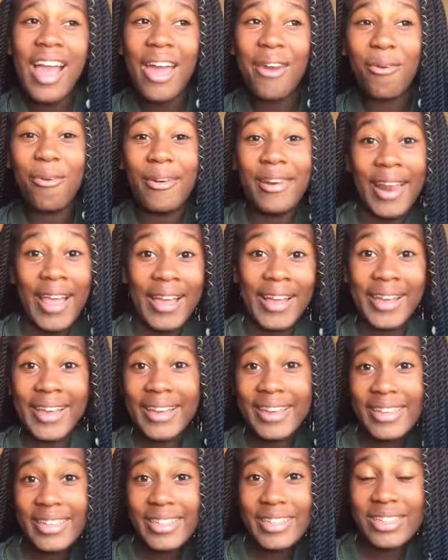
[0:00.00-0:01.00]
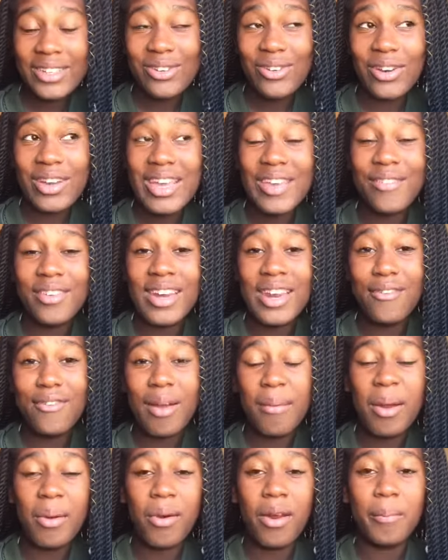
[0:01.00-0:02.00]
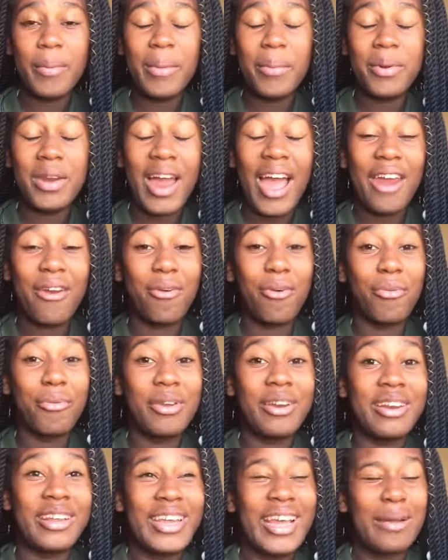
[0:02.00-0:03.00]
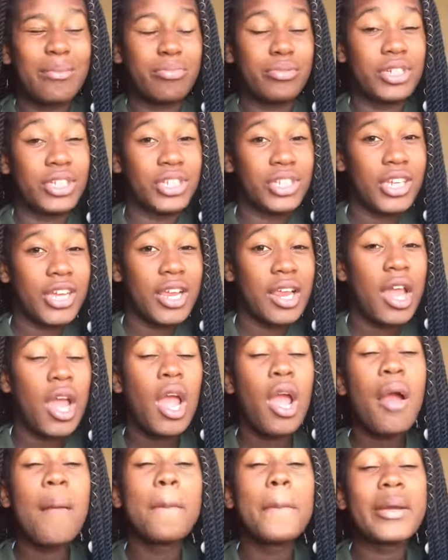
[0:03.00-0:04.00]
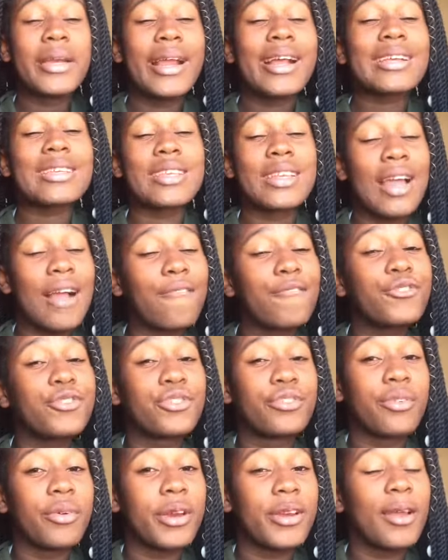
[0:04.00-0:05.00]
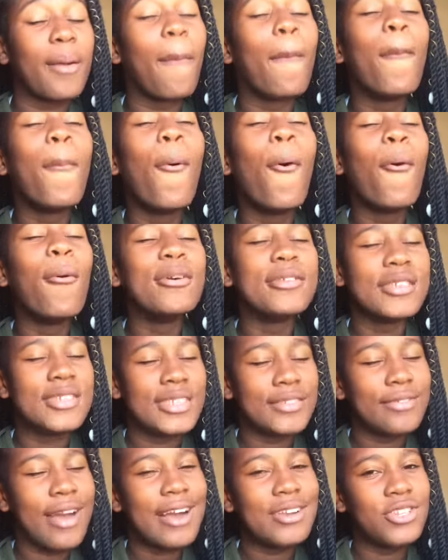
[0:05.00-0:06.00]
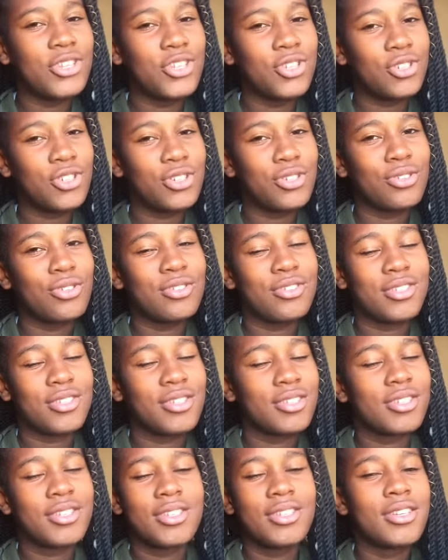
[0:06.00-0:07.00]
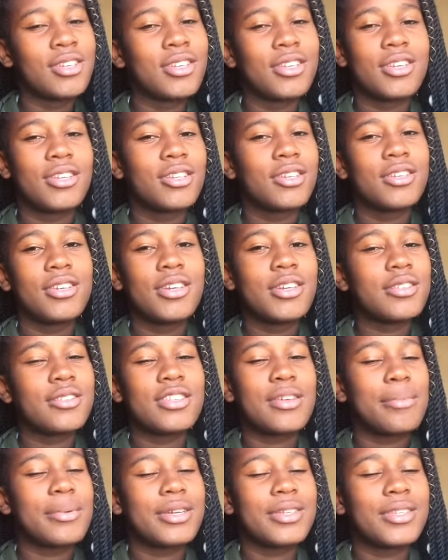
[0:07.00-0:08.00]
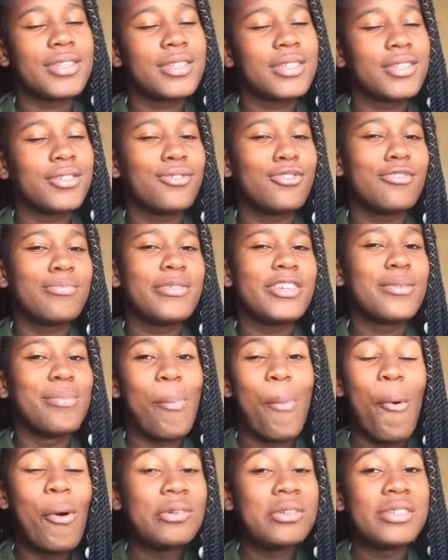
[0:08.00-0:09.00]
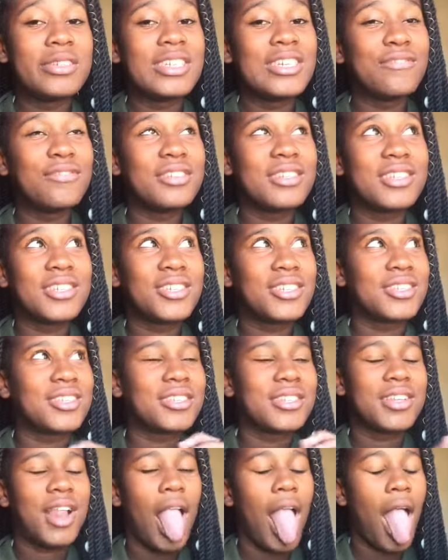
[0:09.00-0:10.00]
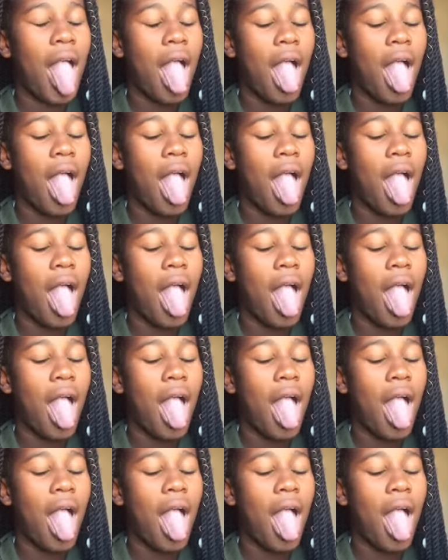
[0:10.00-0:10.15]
I don't like it, or even if I'm around people that I don't really appreciate, but I still have to create a positive attitude because it's the best, you know. Being positive is just